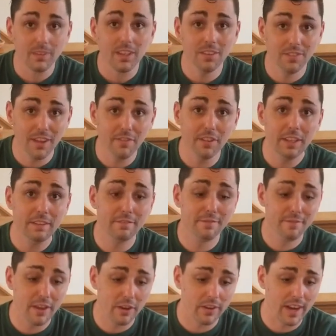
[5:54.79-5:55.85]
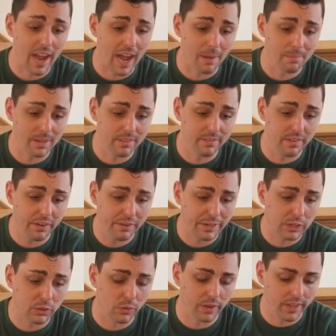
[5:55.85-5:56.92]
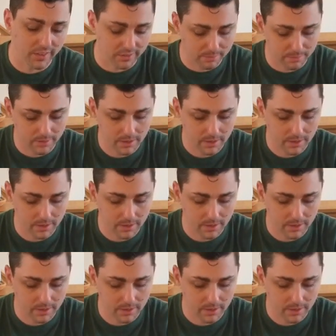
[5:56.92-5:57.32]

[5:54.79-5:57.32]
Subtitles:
definitely very hoppy, very crisp,